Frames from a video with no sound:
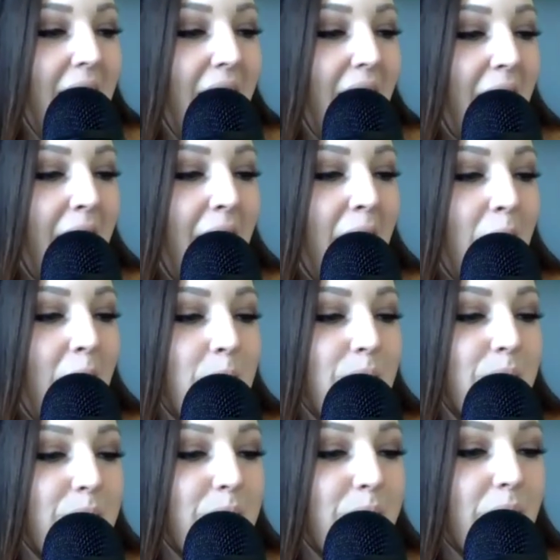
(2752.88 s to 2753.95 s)

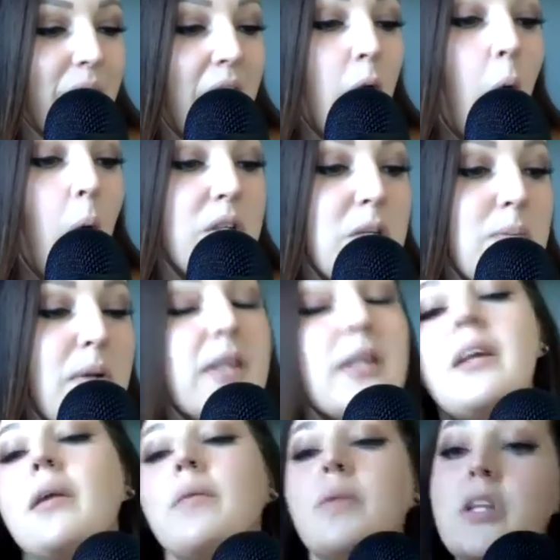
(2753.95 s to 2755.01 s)
And ultimately,